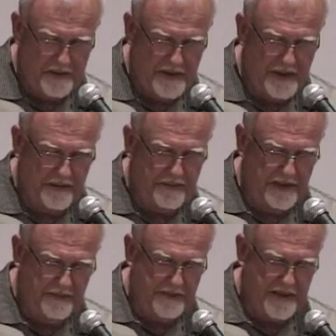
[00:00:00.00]
to date
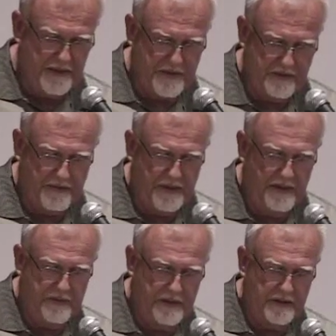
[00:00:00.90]

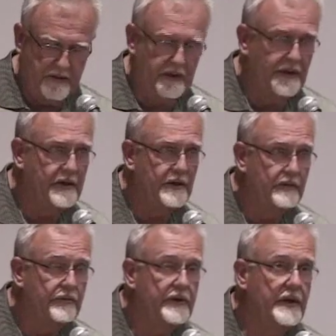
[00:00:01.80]
5,500
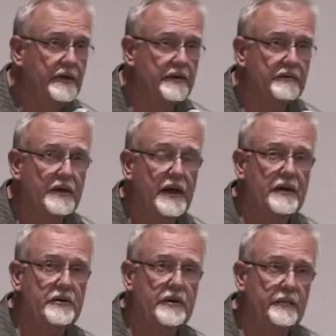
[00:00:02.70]
linear feet of
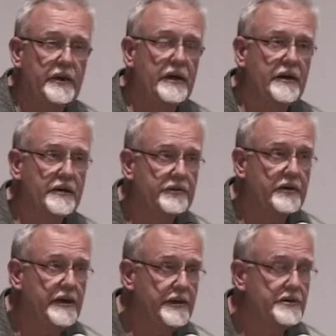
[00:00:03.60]
concrete barriers,
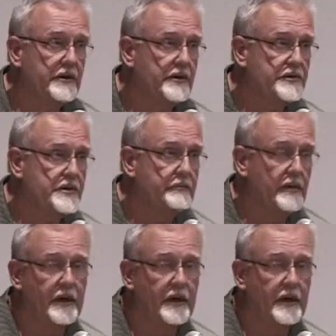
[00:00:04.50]
and each of those